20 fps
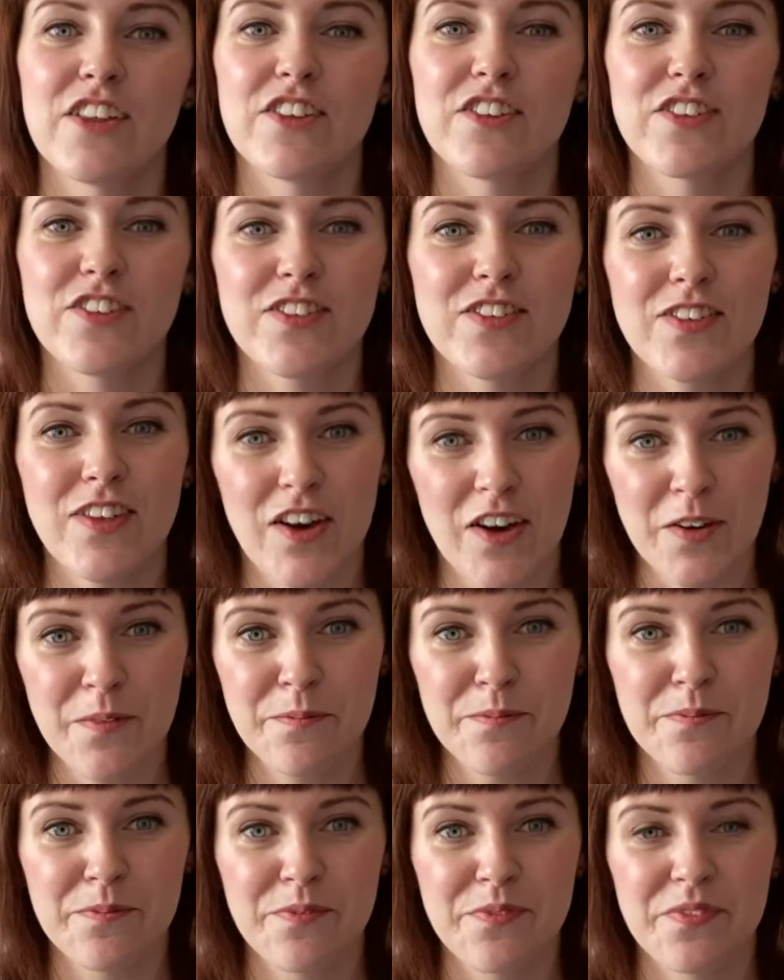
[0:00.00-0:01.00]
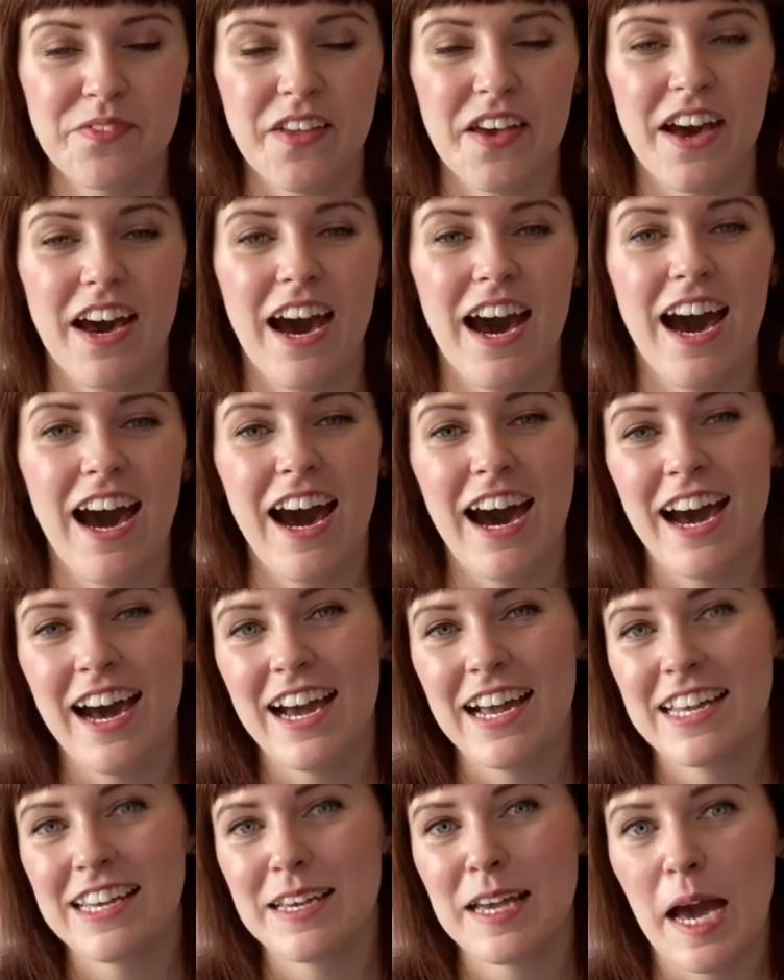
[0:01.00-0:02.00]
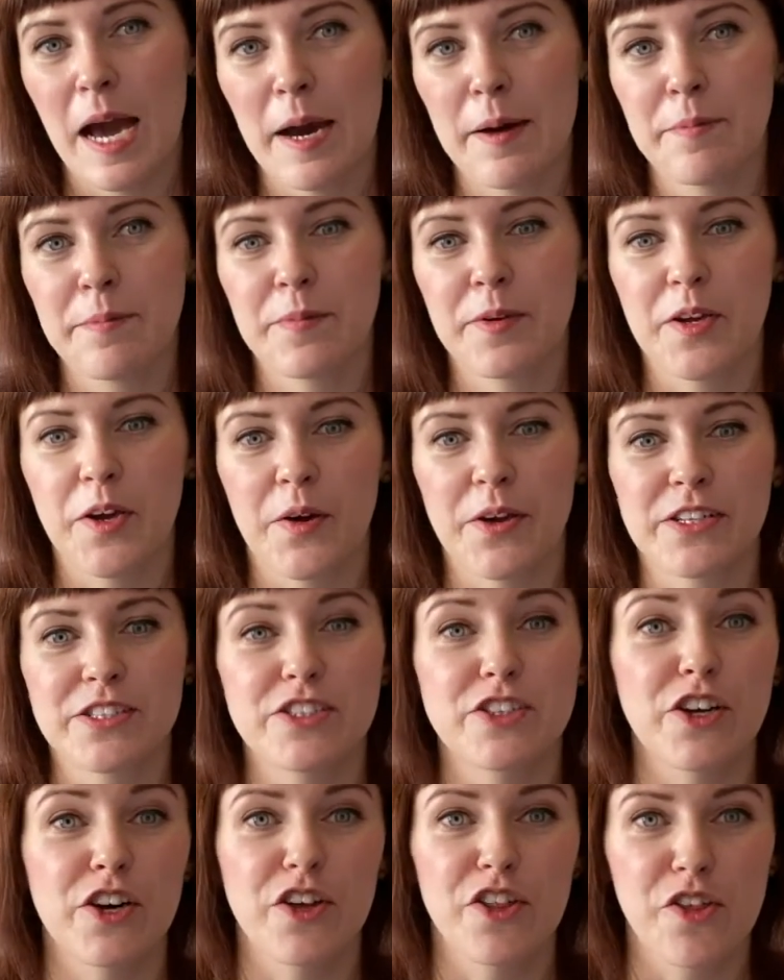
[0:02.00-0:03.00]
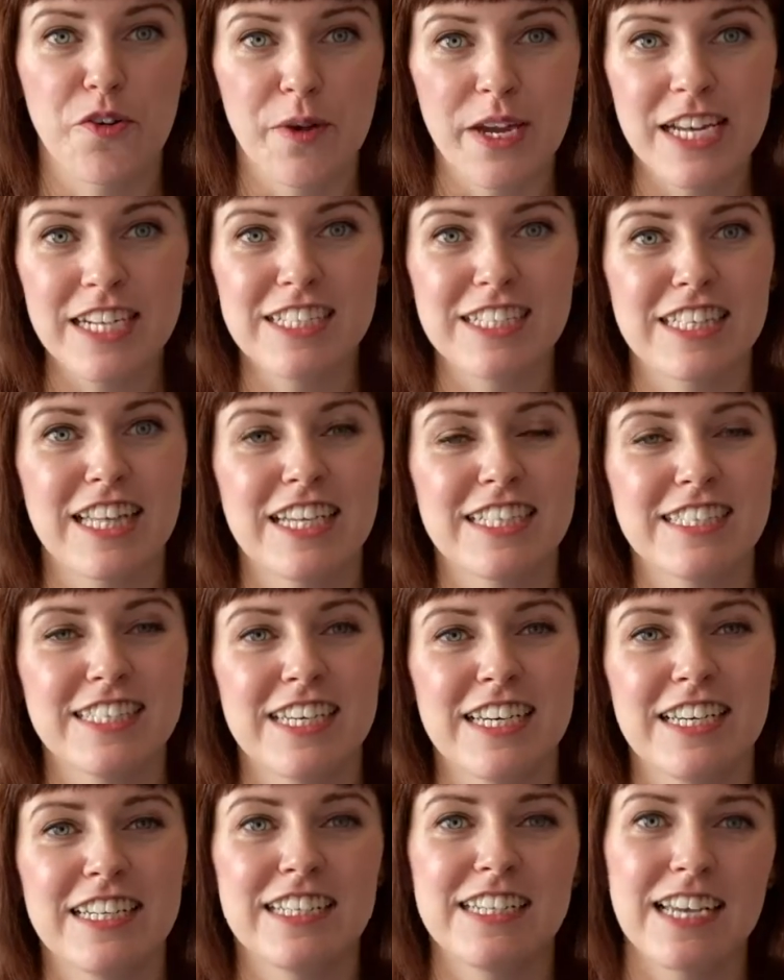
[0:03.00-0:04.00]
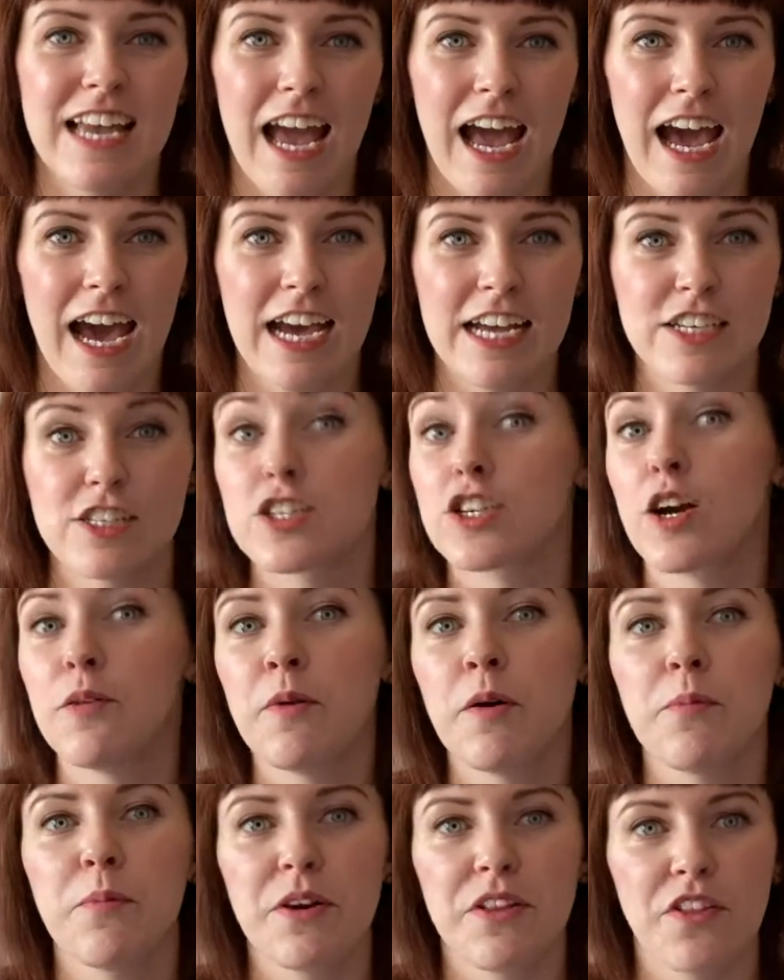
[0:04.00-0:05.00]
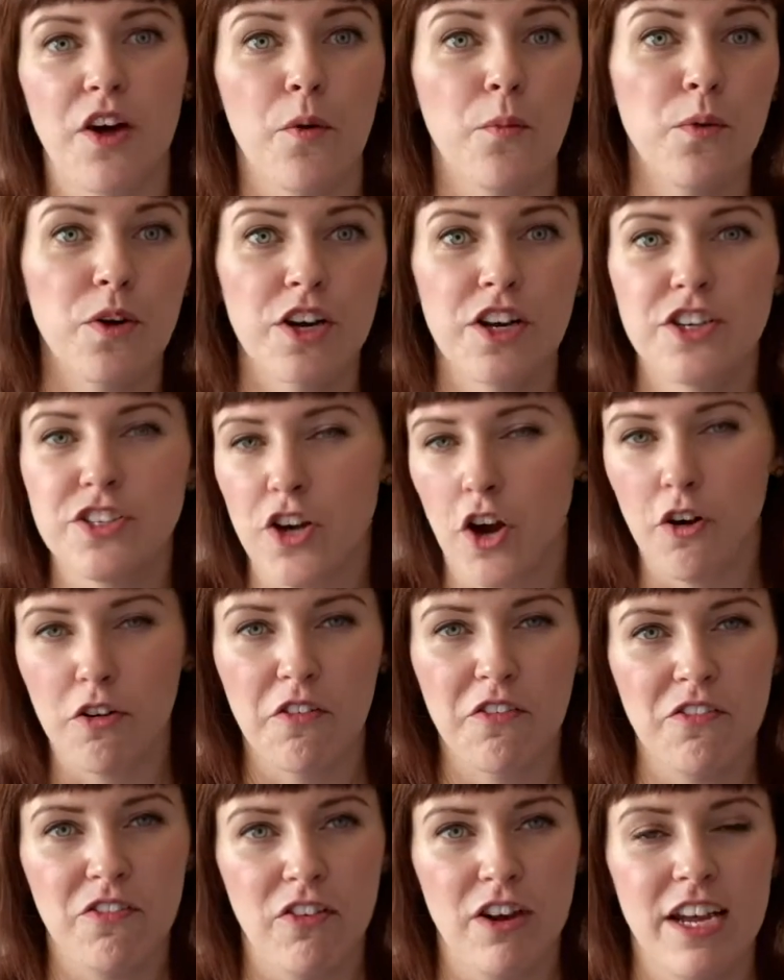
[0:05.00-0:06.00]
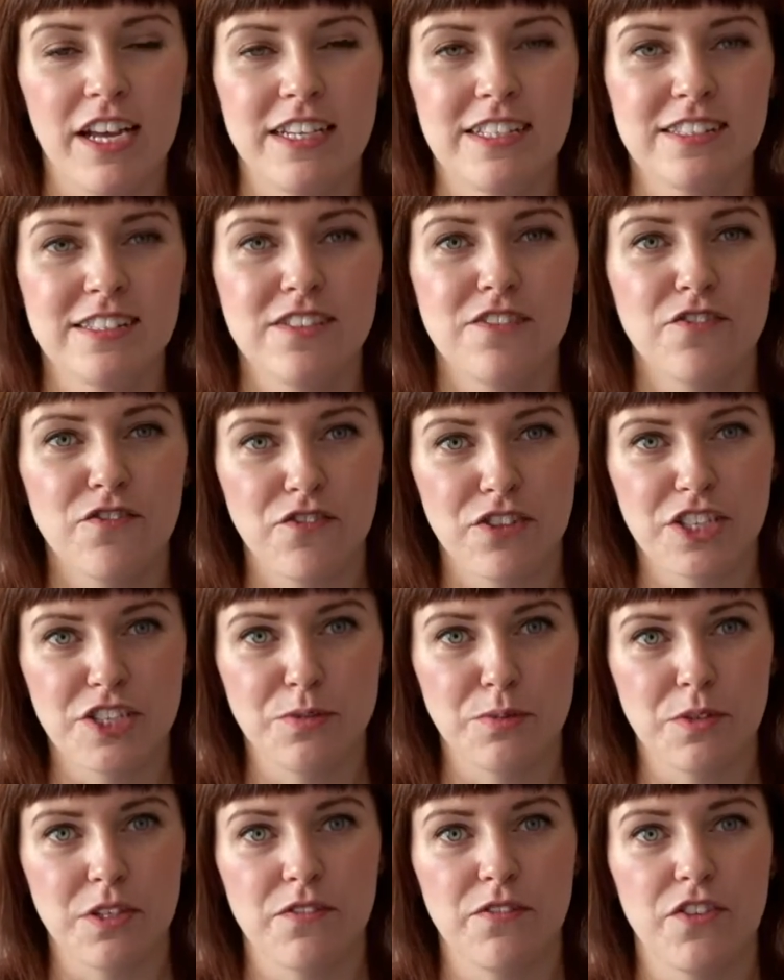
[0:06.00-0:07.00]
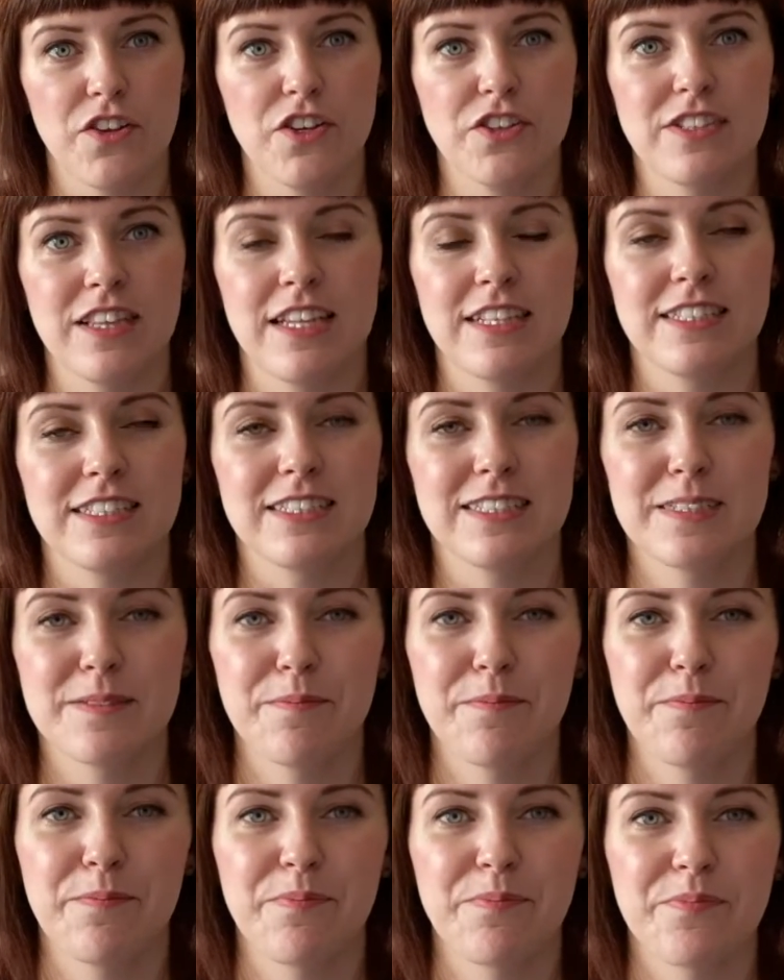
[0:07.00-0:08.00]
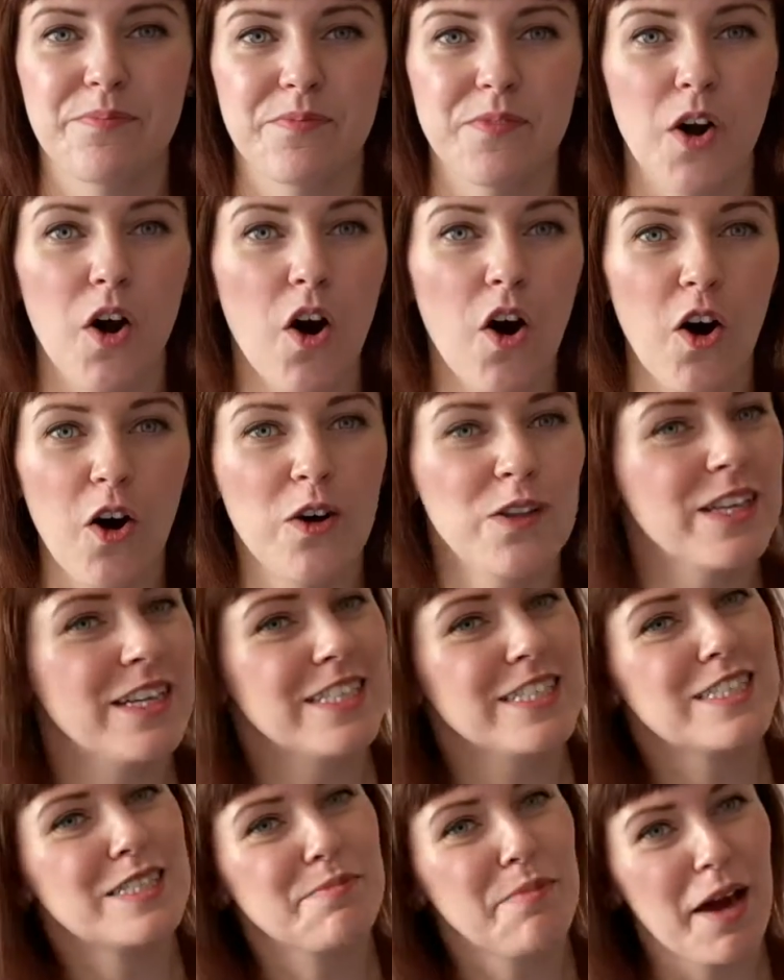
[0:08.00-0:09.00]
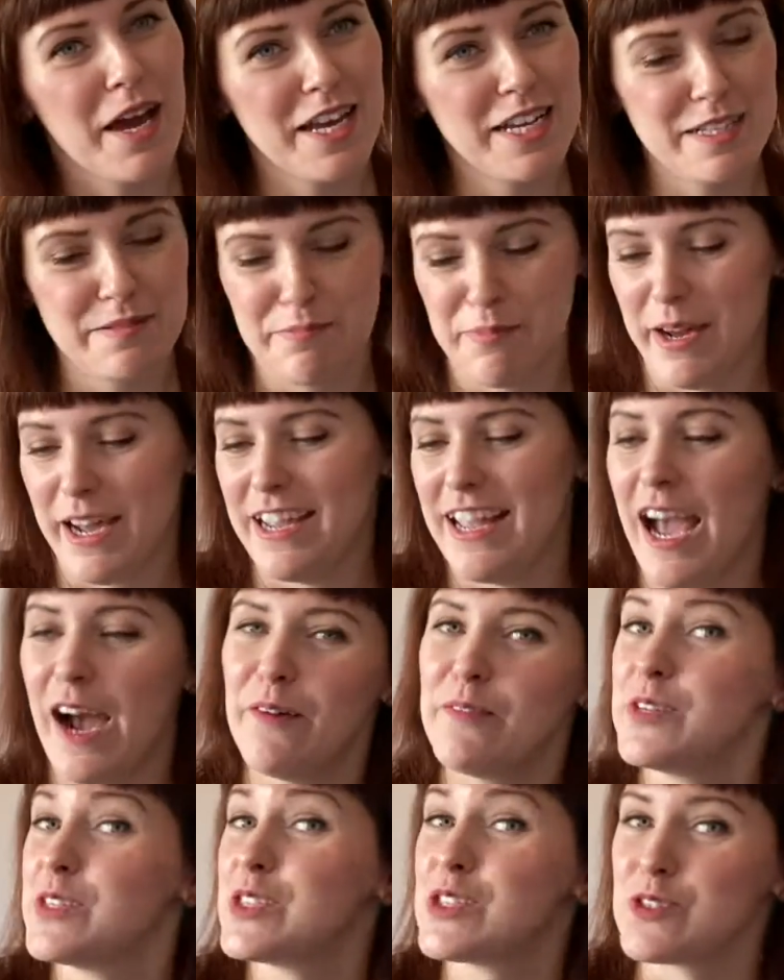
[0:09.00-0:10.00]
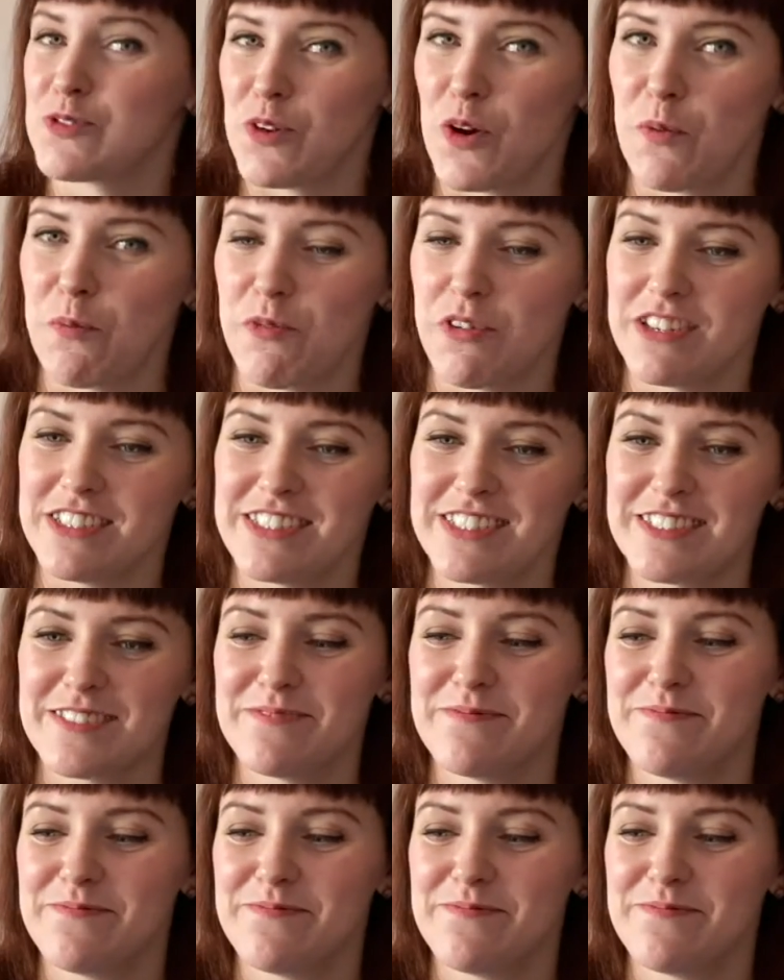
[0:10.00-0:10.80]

So I am going to go through each letter and come up with a word or a phrase for each one of those letters, all inspired by our strawberries.